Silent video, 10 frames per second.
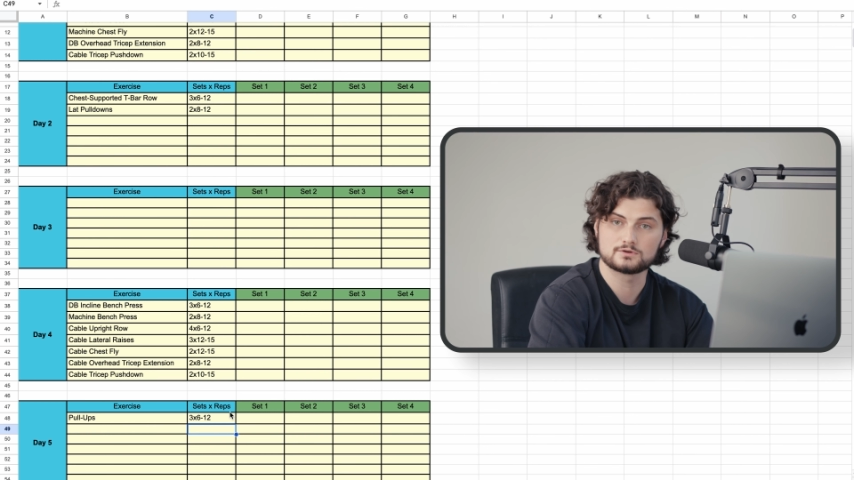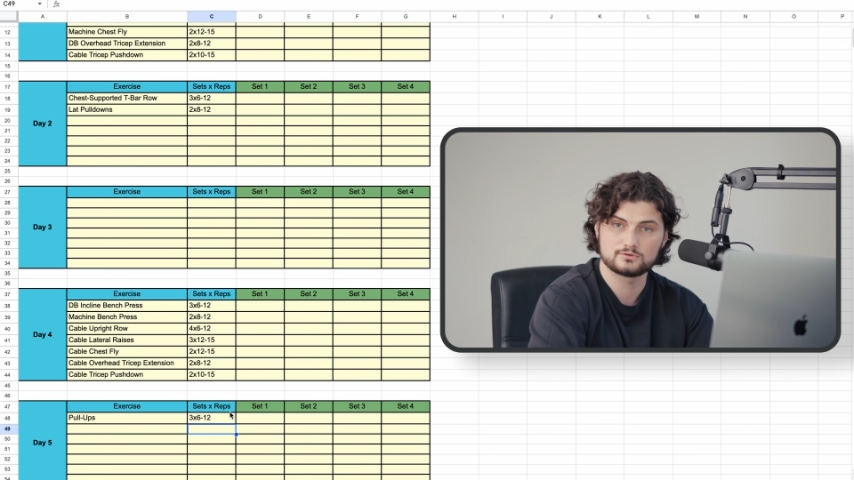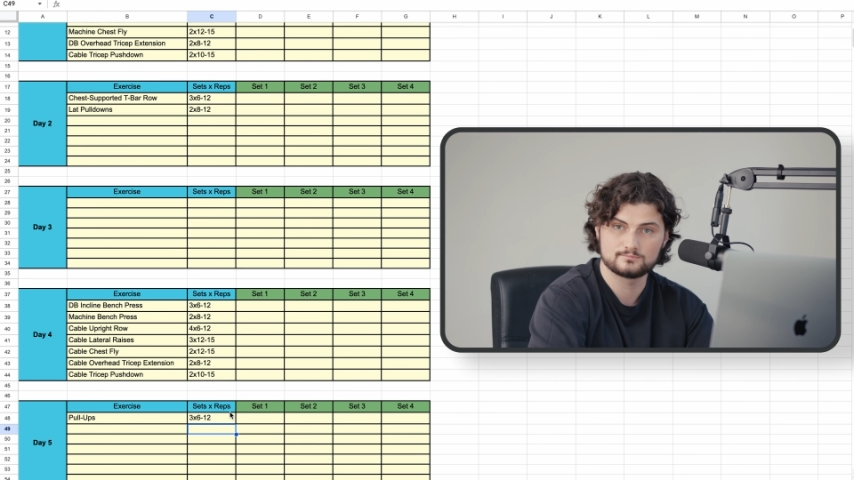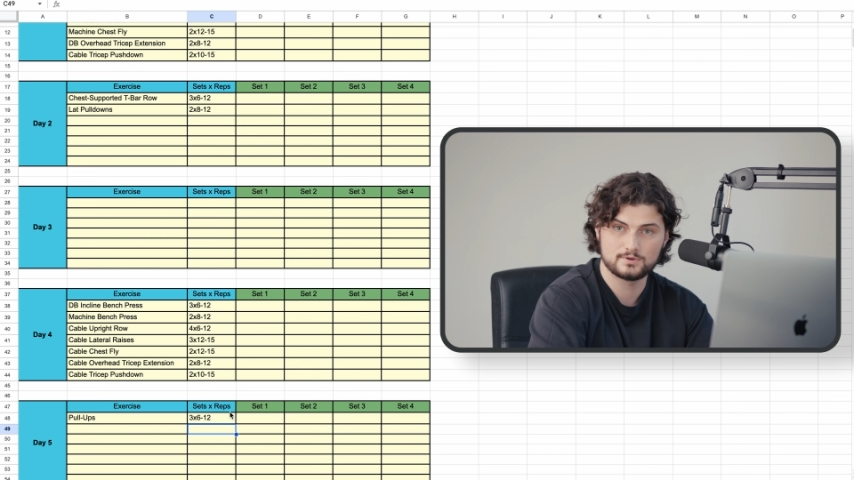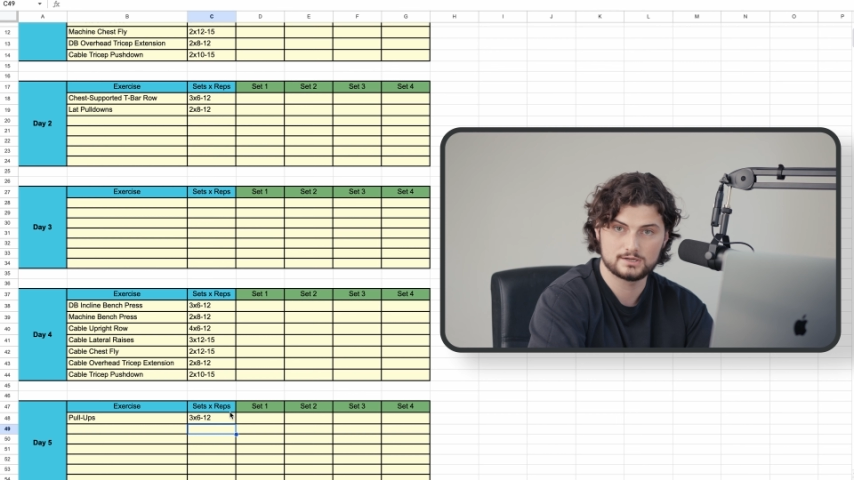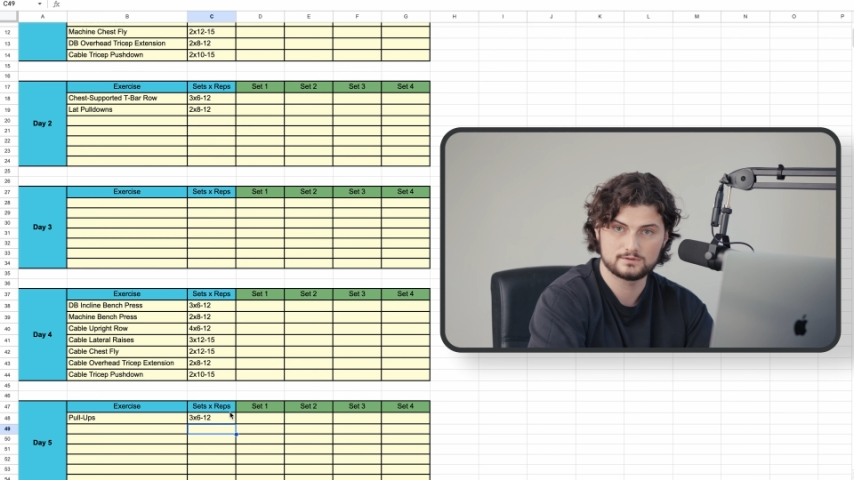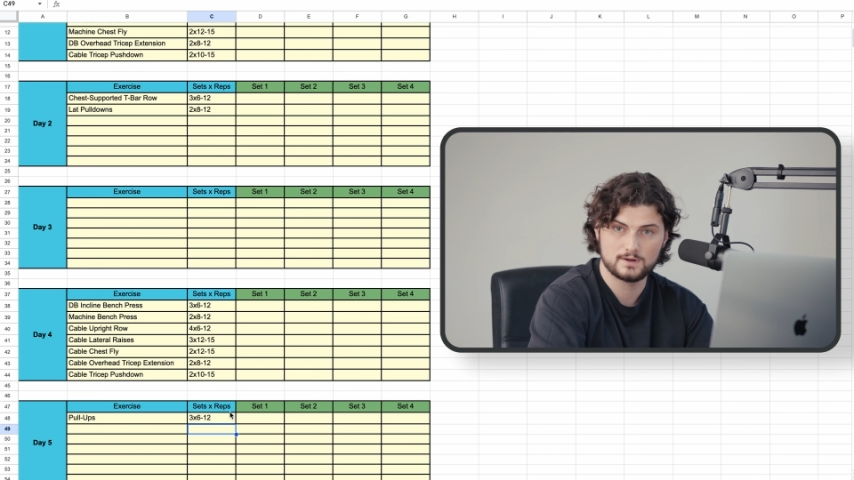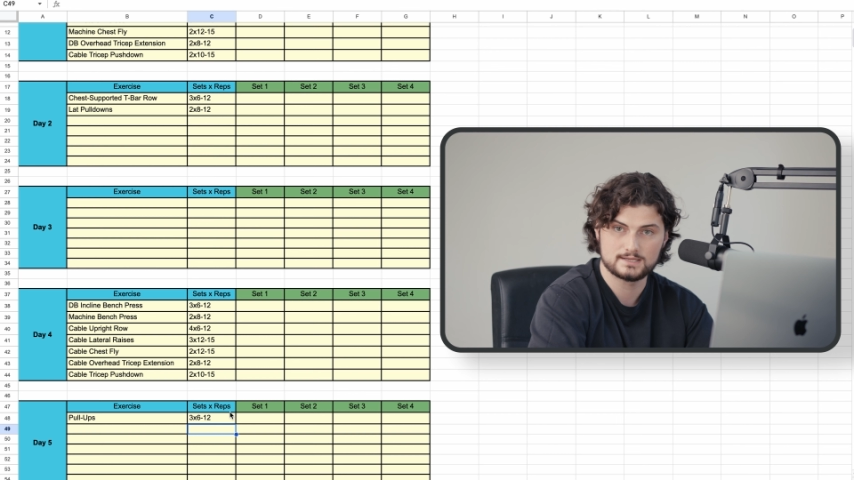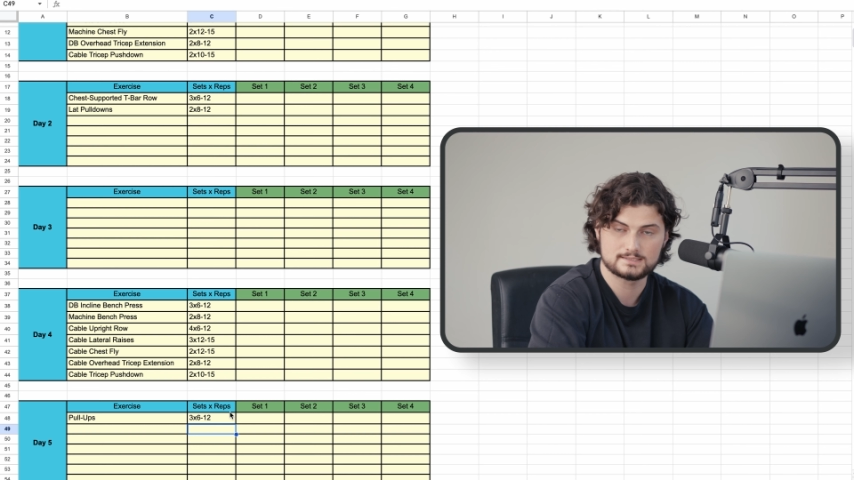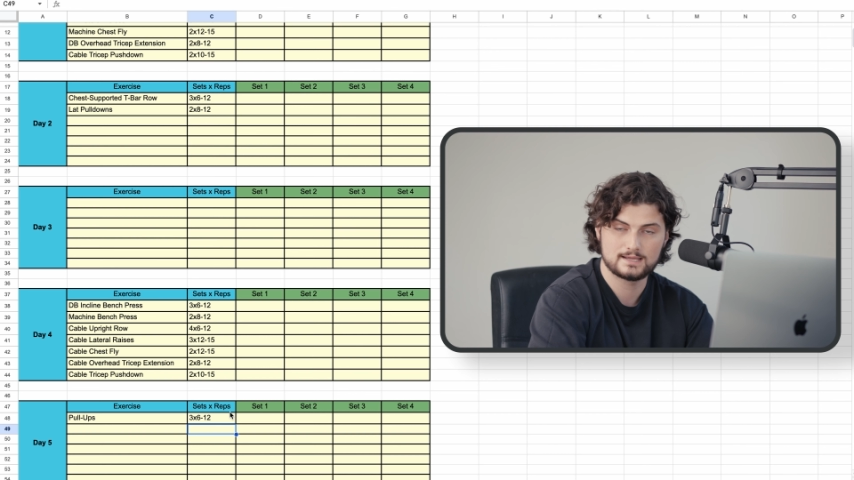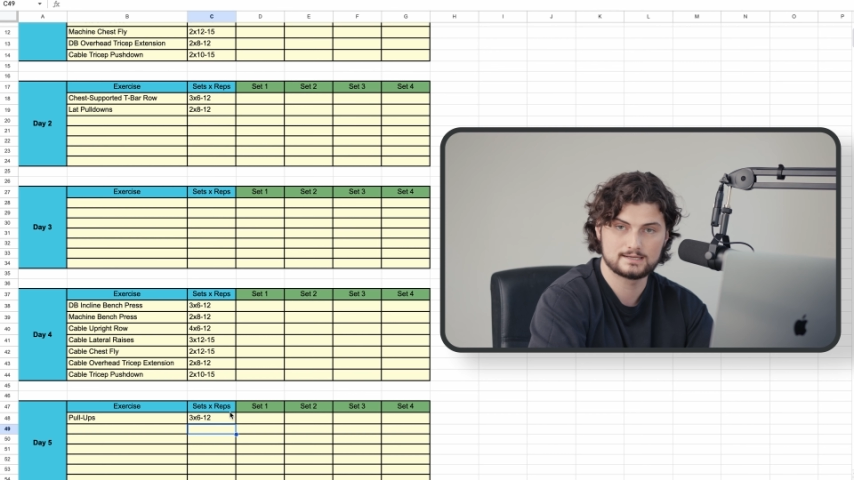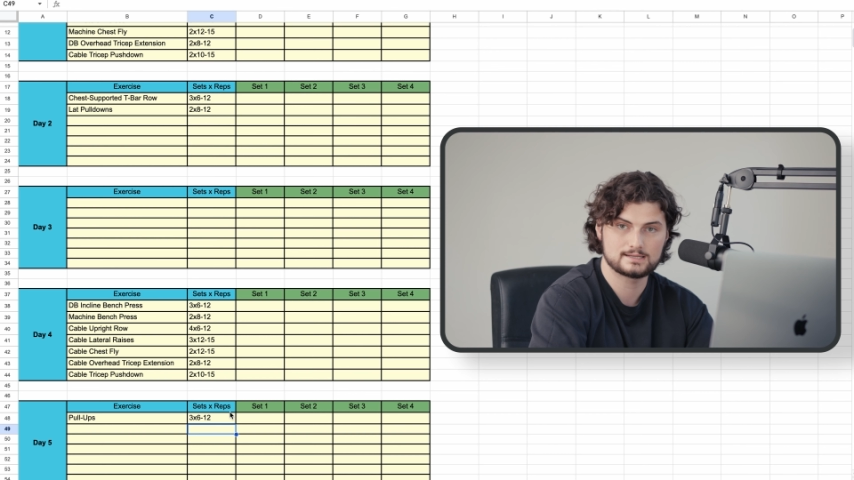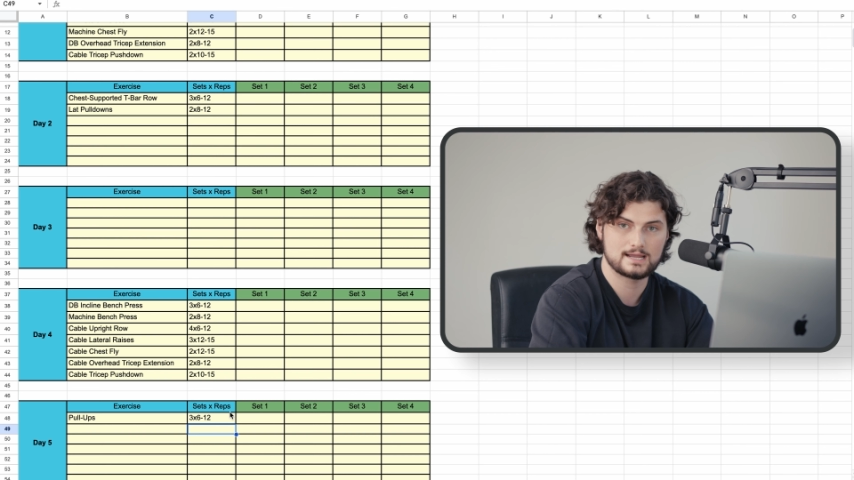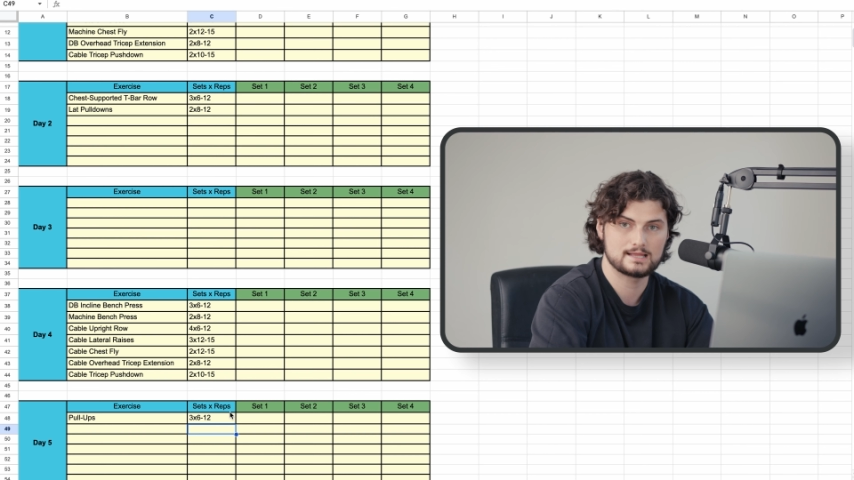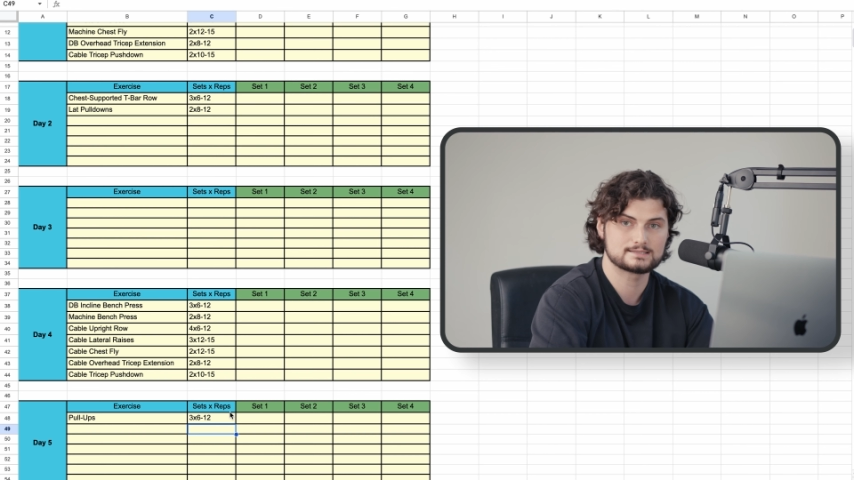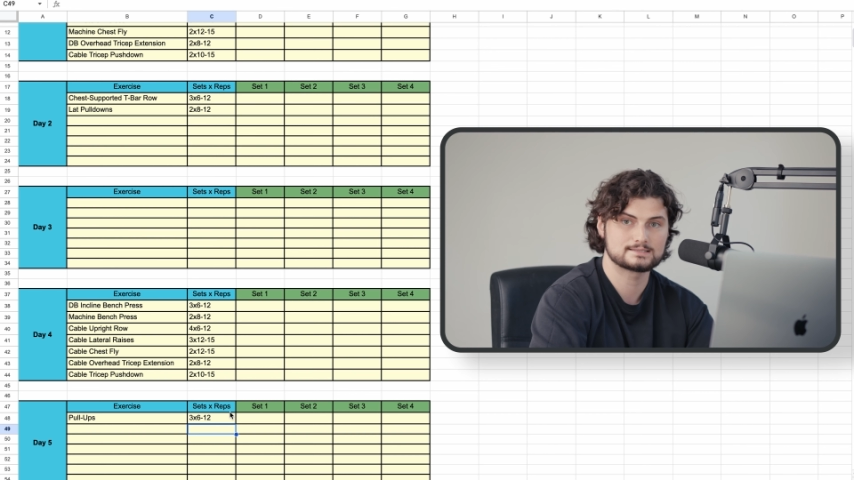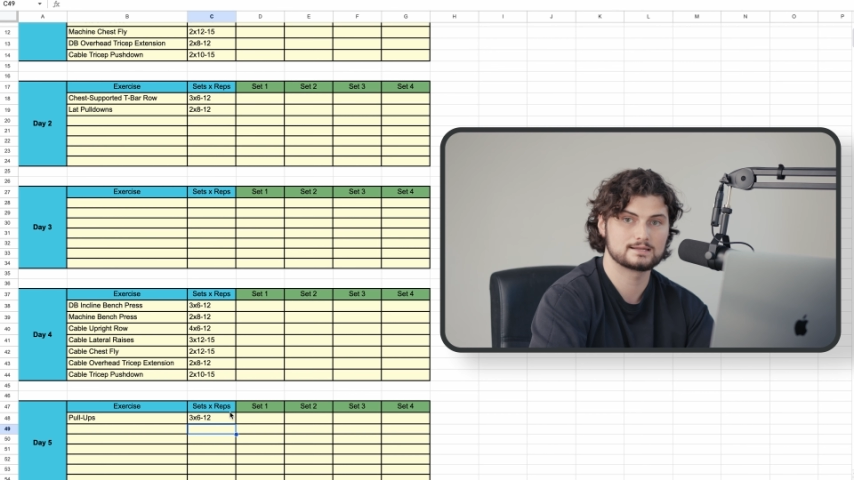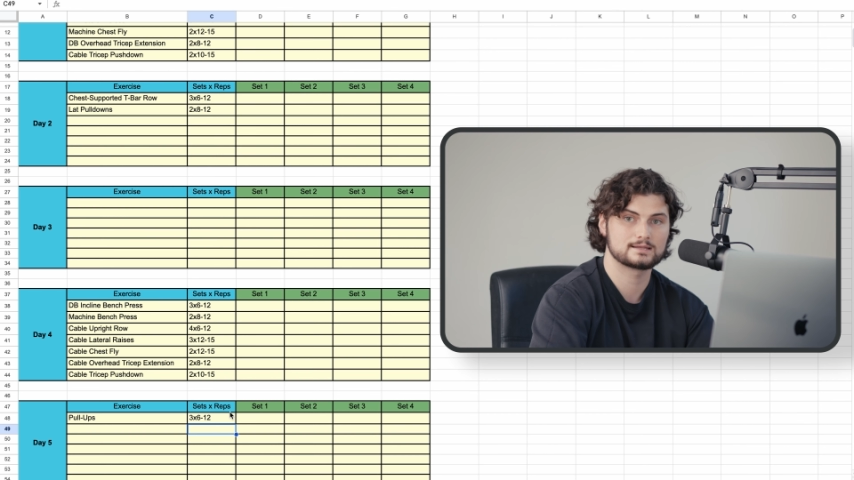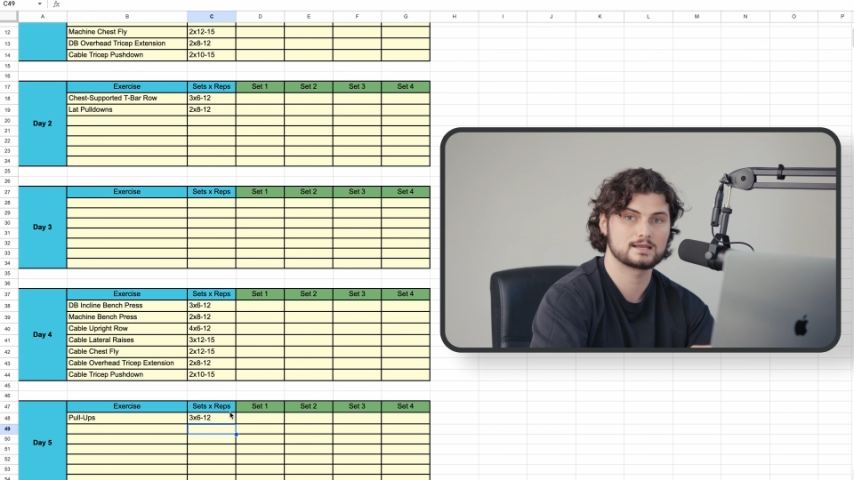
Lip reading: your own body weight. Any calisthenic